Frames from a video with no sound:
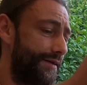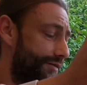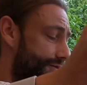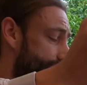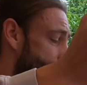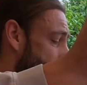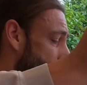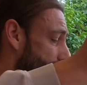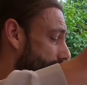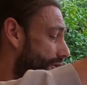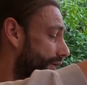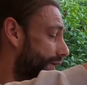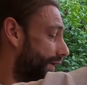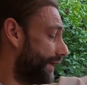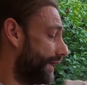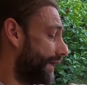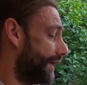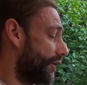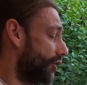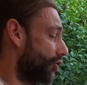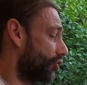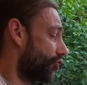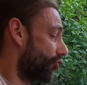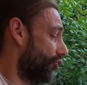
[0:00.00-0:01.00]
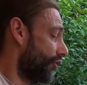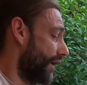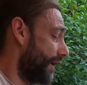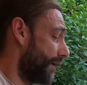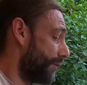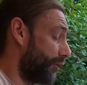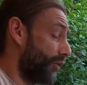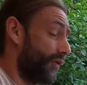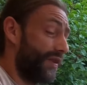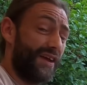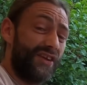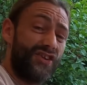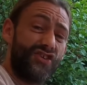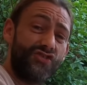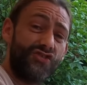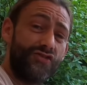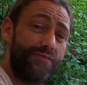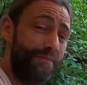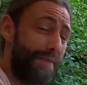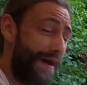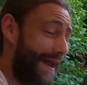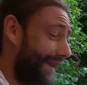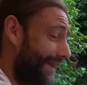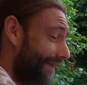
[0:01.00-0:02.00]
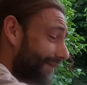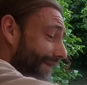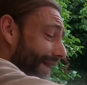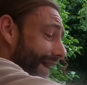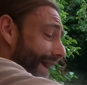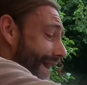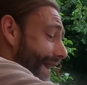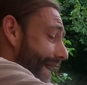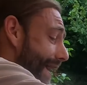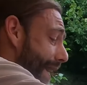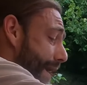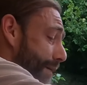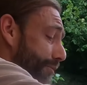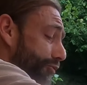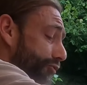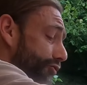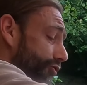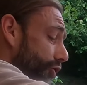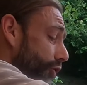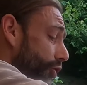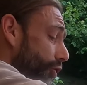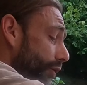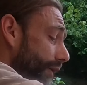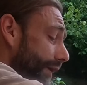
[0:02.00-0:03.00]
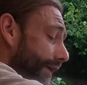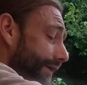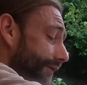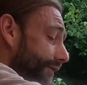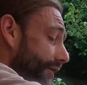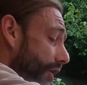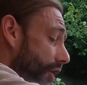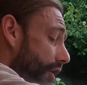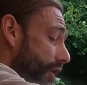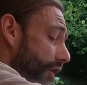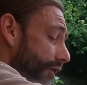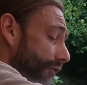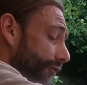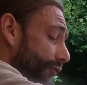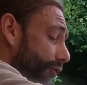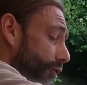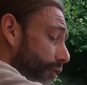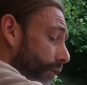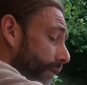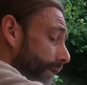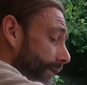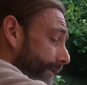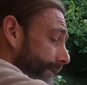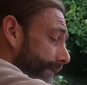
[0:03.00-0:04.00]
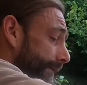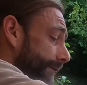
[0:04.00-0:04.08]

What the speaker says: is looking incredible. That's smelling absolutely delightful.